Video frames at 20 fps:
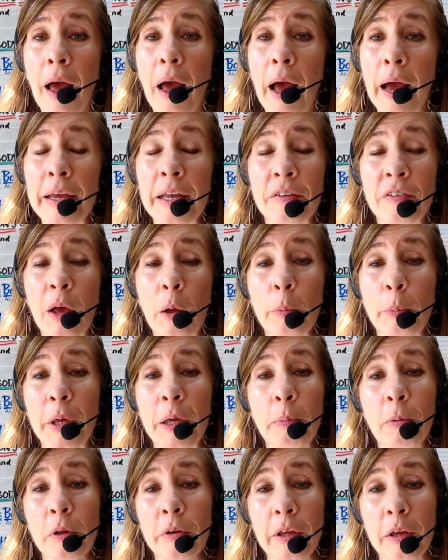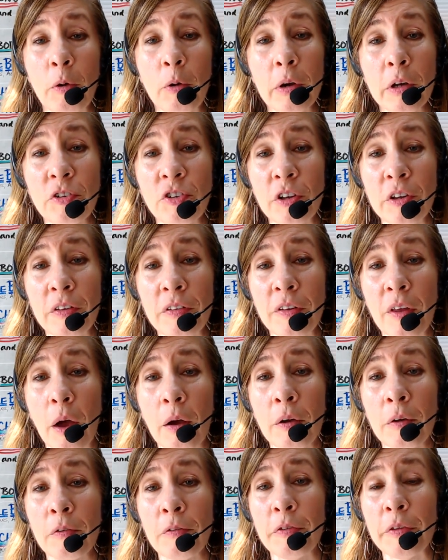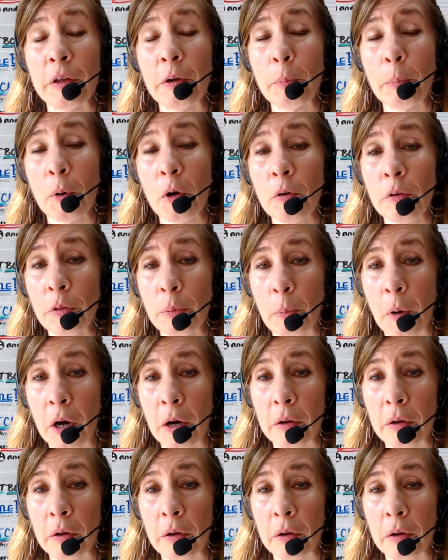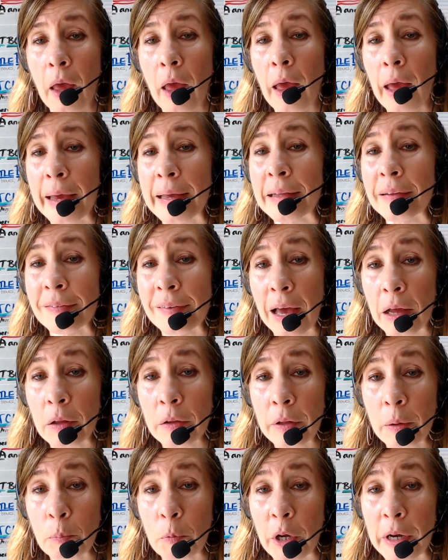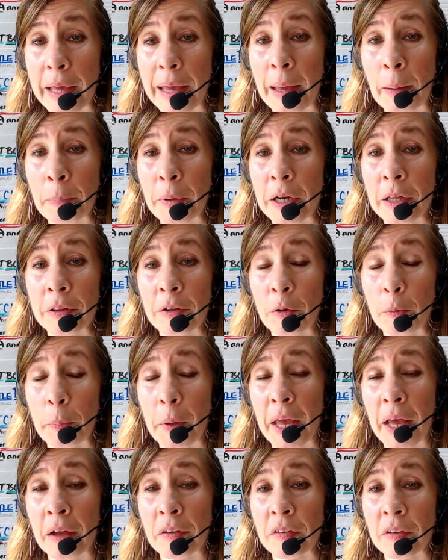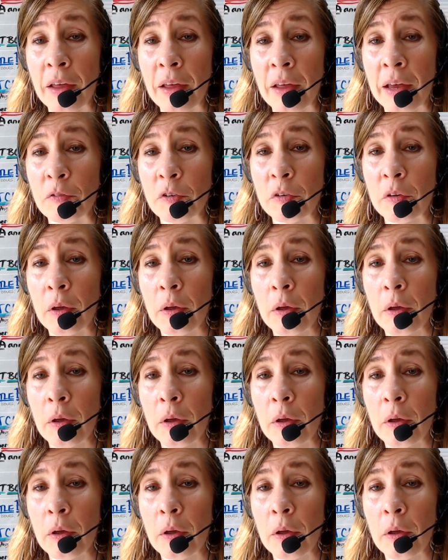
I can tell people the origins of their birthmarks. I can tell them what happened in their past lives.